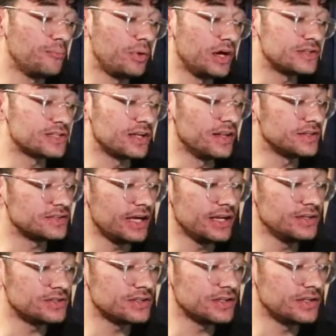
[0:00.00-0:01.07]
But let's
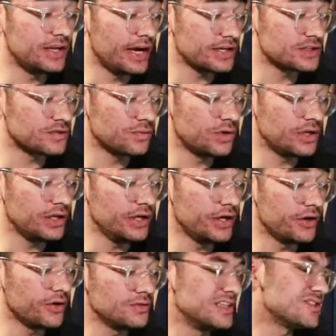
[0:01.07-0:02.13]
get into the next one
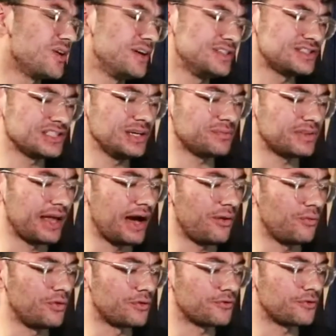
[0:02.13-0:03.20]
here. Let's go ahead and skip
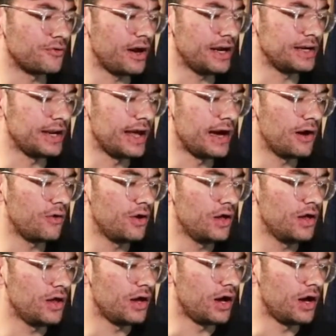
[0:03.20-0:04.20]
that one for right now.